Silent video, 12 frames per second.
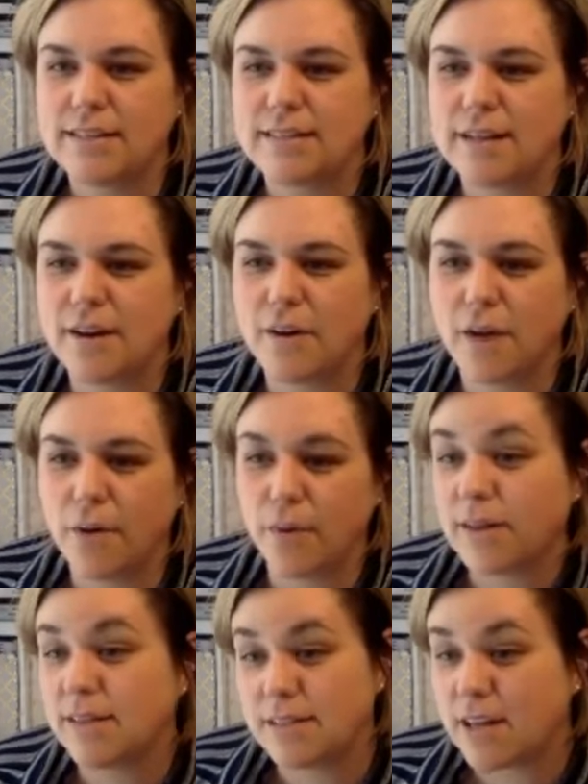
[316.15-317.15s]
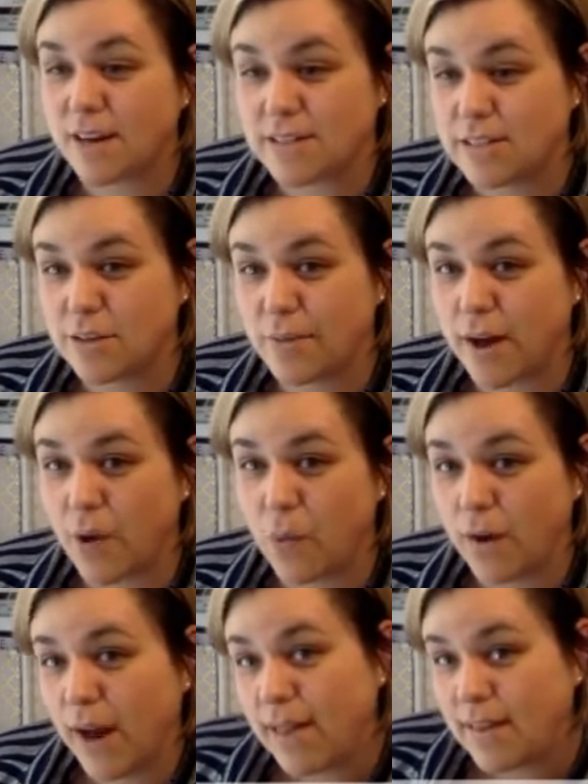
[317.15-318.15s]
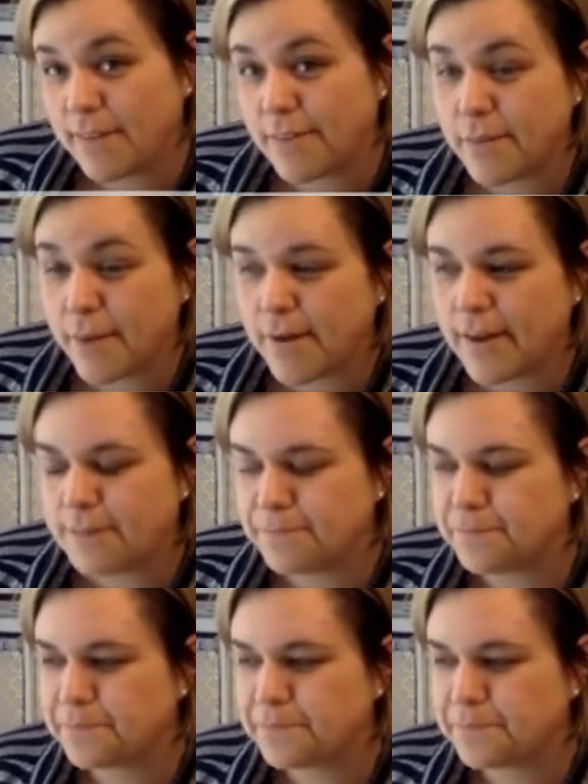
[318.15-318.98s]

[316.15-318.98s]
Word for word: So I wanted to talk to you about what I love about it.